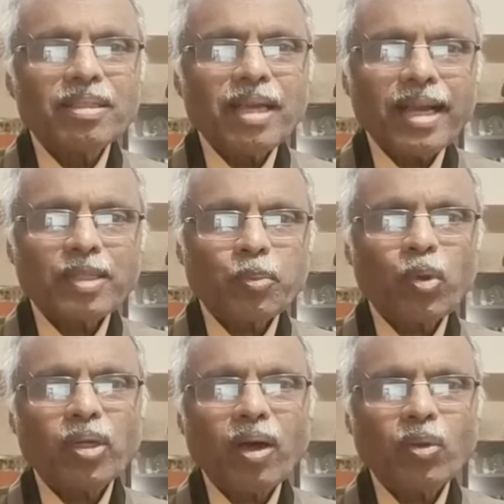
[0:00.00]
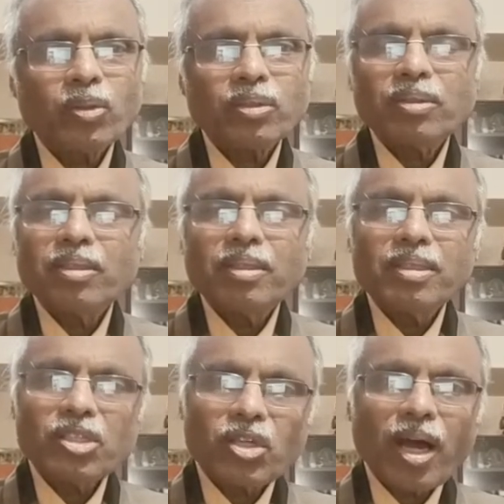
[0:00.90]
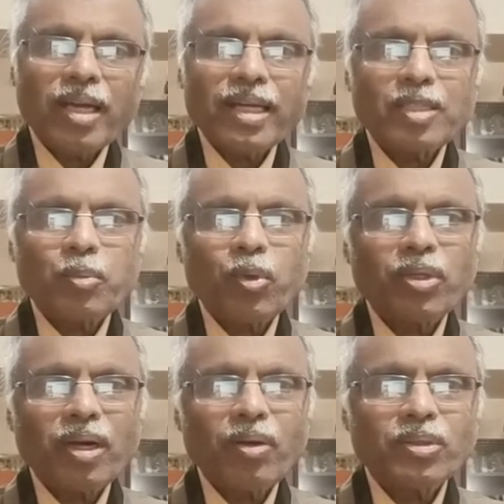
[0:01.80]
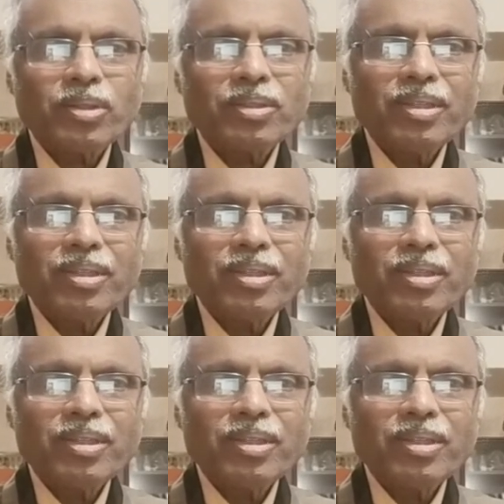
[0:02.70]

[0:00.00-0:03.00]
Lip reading: export house, star export house,